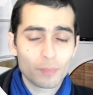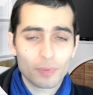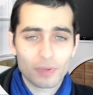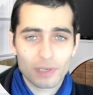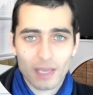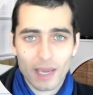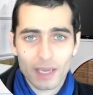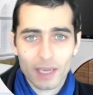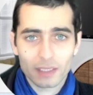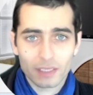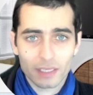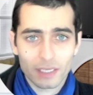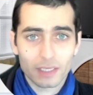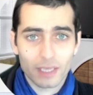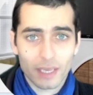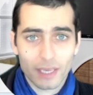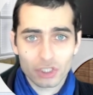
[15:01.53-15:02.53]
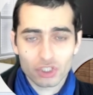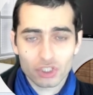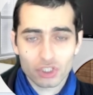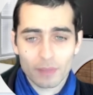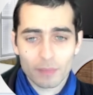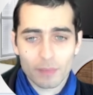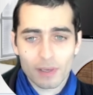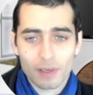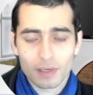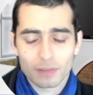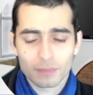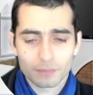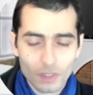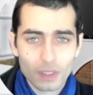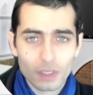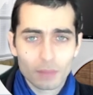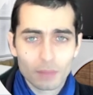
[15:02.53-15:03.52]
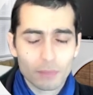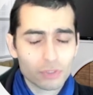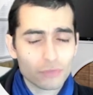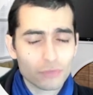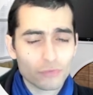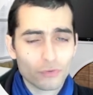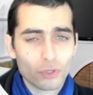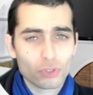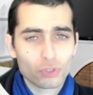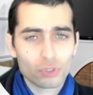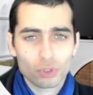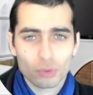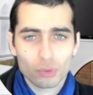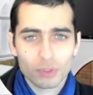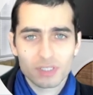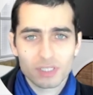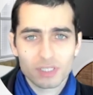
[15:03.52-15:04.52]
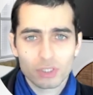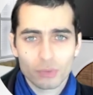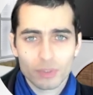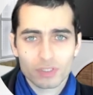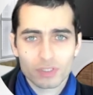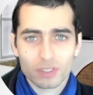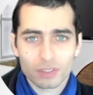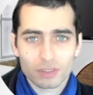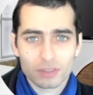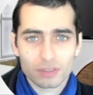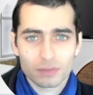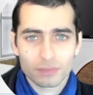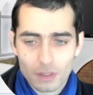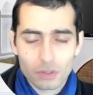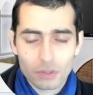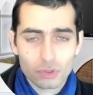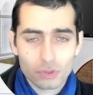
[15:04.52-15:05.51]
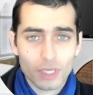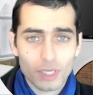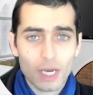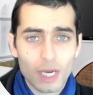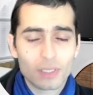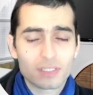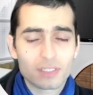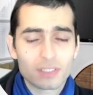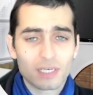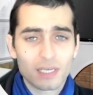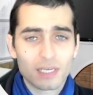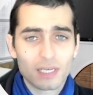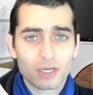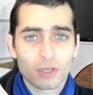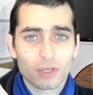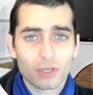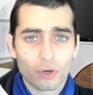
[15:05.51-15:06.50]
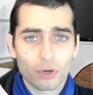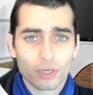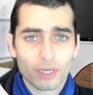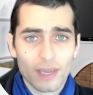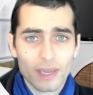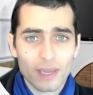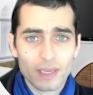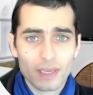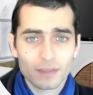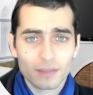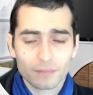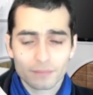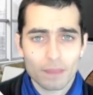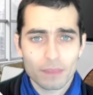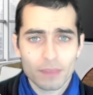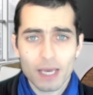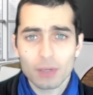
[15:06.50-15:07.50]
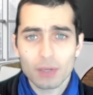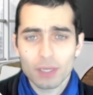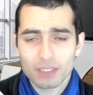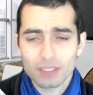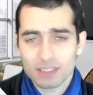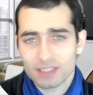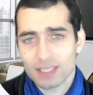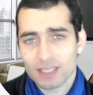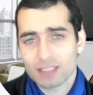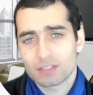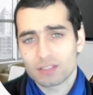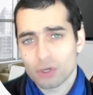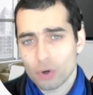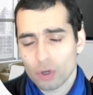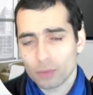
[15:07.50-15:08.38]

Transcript: a line in HTML. But of course you will see the result. So now let's click on OK. Now let's test the whole